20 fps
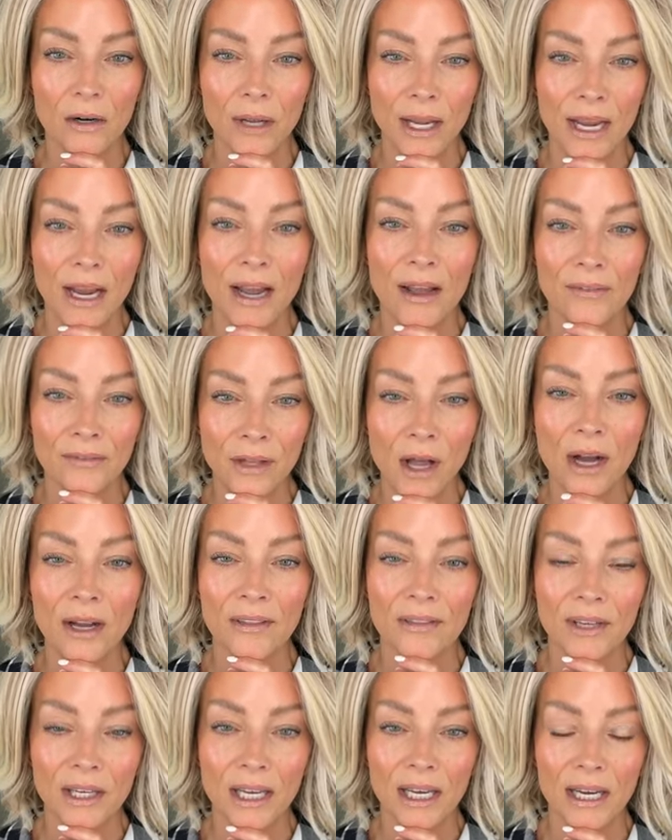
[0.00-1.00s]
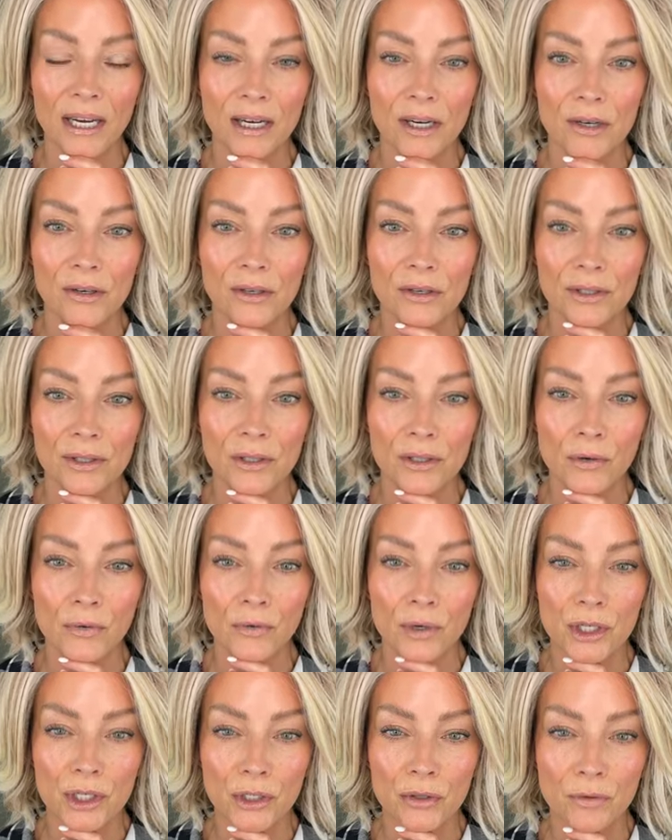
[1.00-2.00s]
okay, I have long and thick hair, so
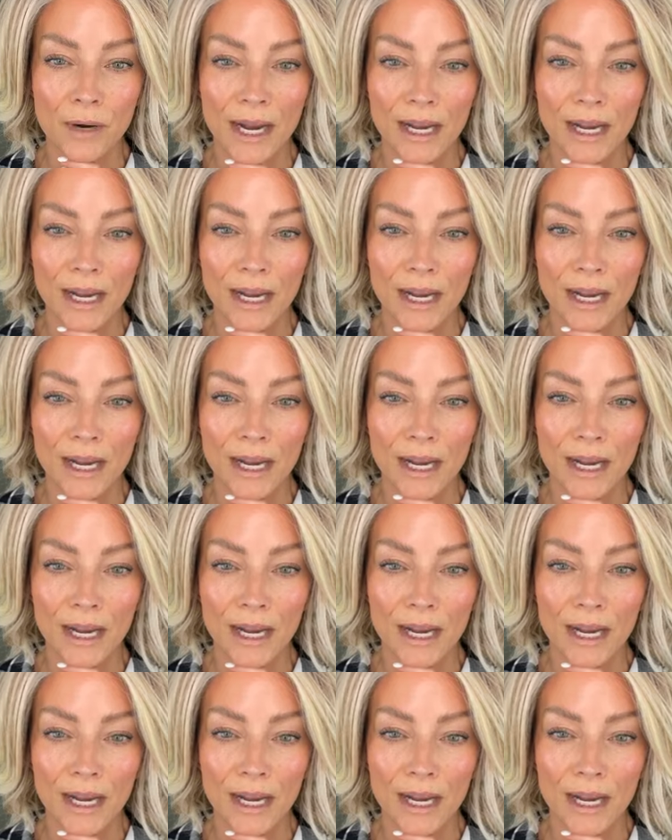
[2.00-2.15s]
would you